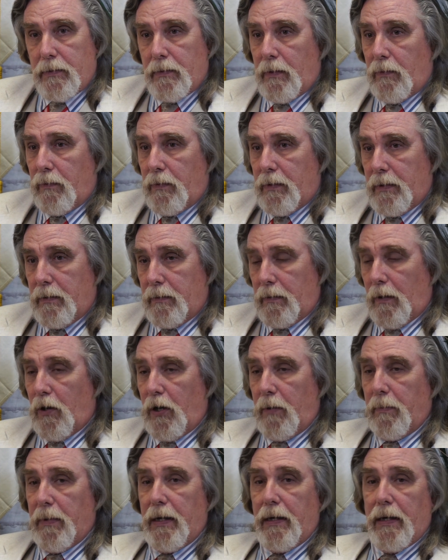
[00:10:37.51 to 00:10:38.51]
on the
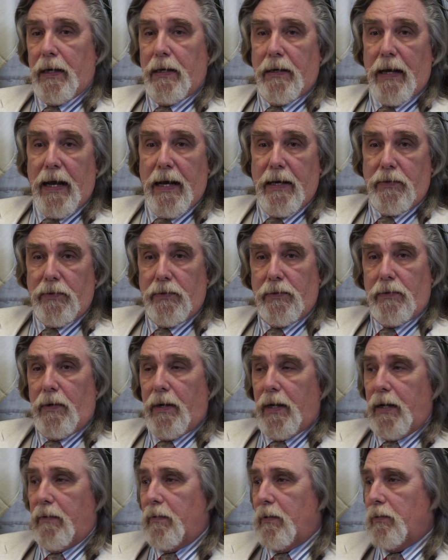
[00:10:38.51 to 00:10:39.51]
Army and national
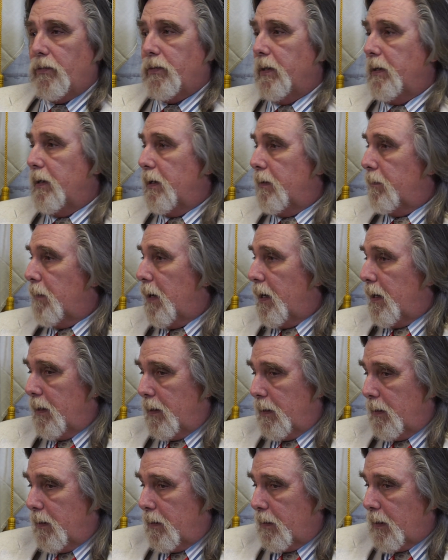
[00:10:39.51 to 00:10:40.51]
levels and their
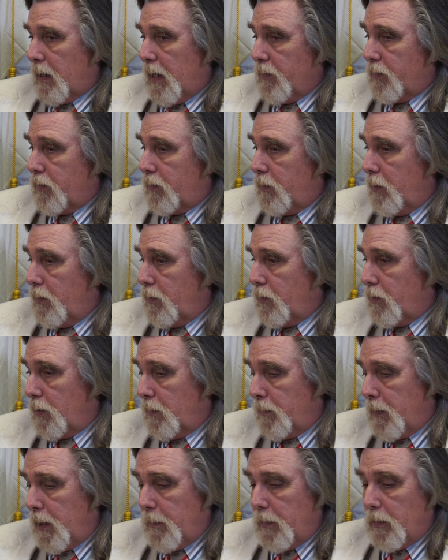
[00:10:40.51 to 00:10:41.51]

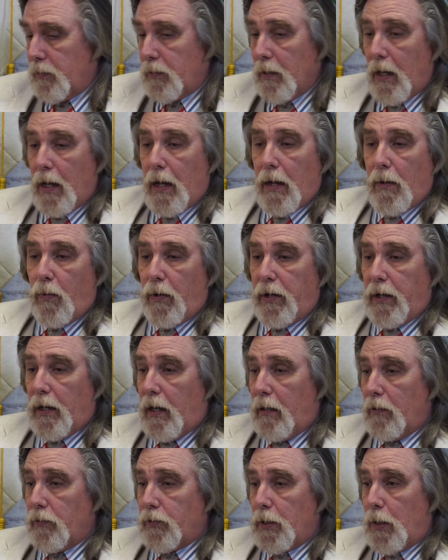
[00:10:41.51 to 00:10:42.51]
constitutional amendments, we
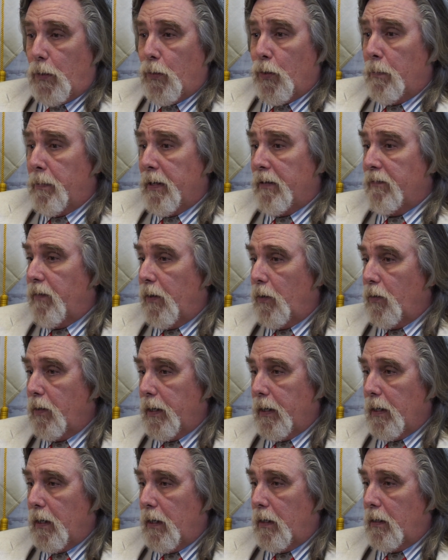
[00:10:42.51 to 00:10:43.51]
also will be
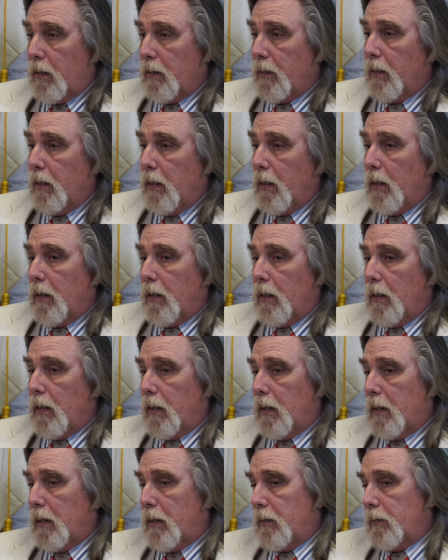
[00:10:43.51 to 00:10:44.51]
voting on
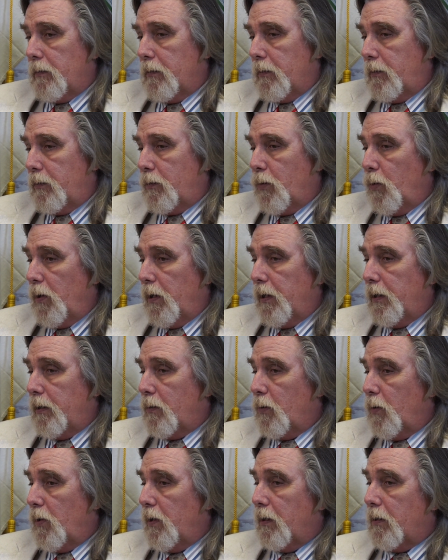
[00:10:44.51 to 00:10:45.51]
the
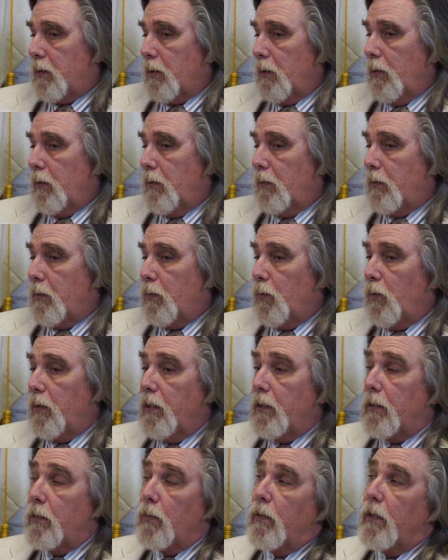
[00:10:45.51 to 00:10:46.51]

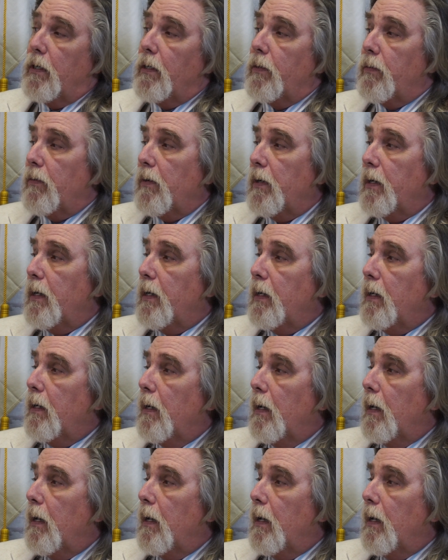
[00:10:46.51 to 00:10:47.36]
2022-2023